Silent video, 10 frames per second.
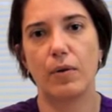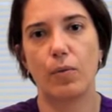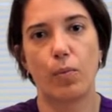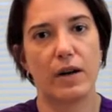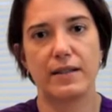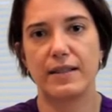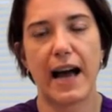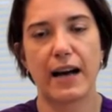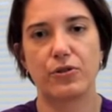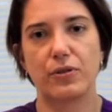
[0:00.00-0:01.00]
was
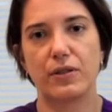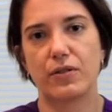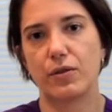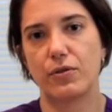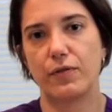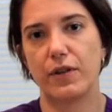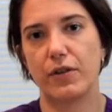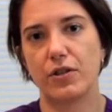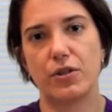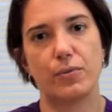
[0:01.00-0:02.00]
actually so
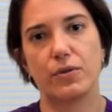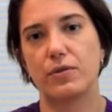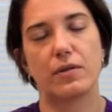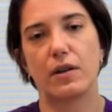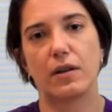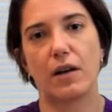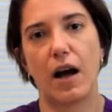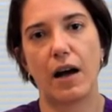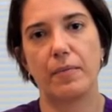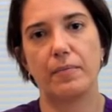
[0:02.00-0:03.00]
severe that she was
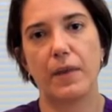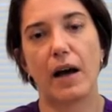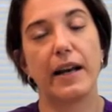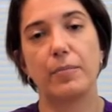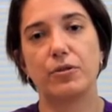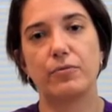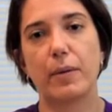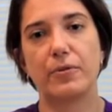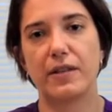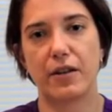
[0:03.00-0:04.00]
unable to
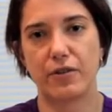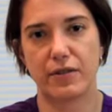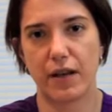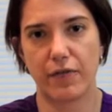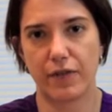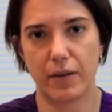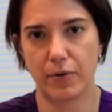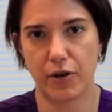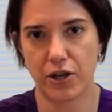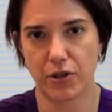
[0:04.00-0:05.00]
represent herself in
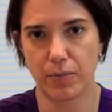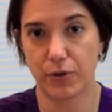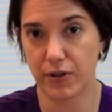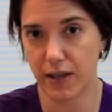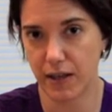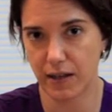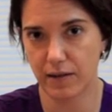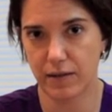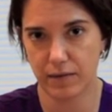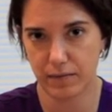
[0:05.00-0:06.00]
immigration
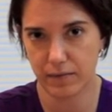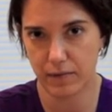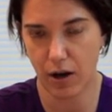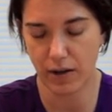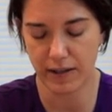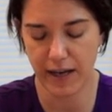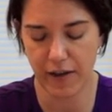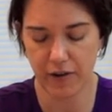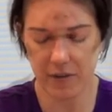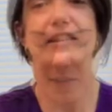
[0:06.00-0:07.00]
proceedings
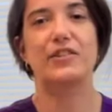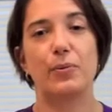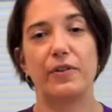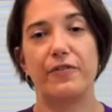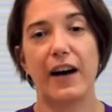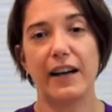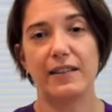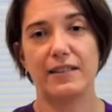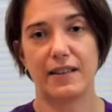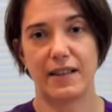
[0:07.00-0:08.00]
altogether. And so we
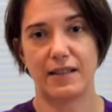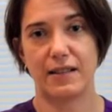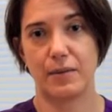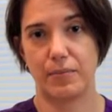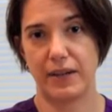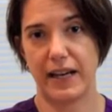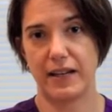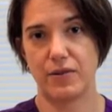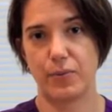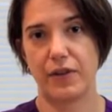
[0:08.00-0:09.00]
filed this
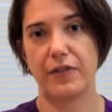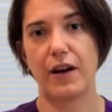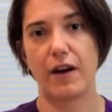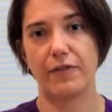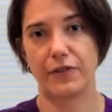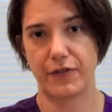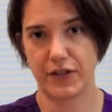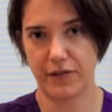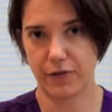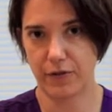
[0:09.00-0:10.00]
complaint with the Office for
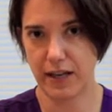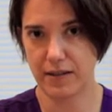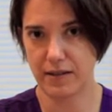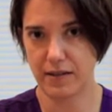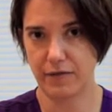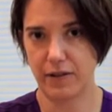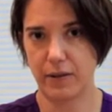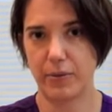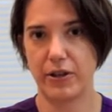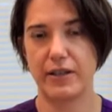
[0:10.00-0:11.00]
Civil Rights and Civil
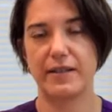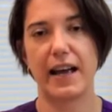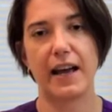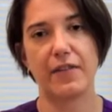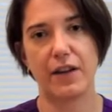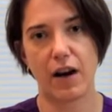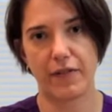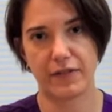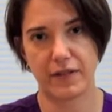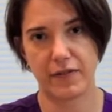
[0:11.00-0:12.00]
Liberties and the
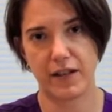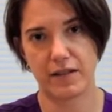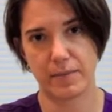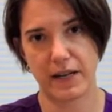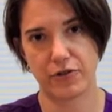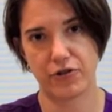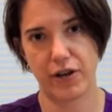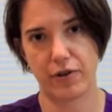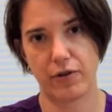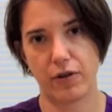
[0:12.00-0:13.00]
Office of the Inspector
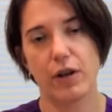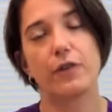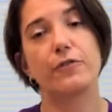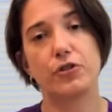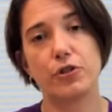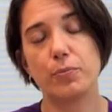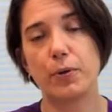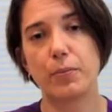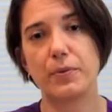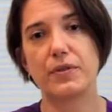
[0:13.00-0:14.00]
General for 2
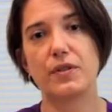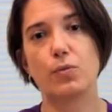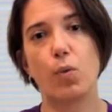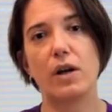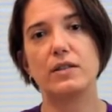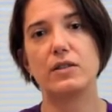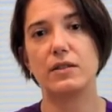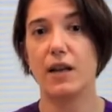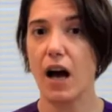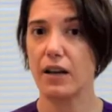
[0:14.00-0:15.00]
purposes. One, to
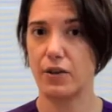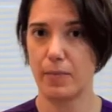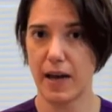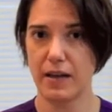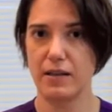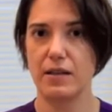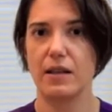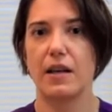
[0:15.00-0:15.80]
document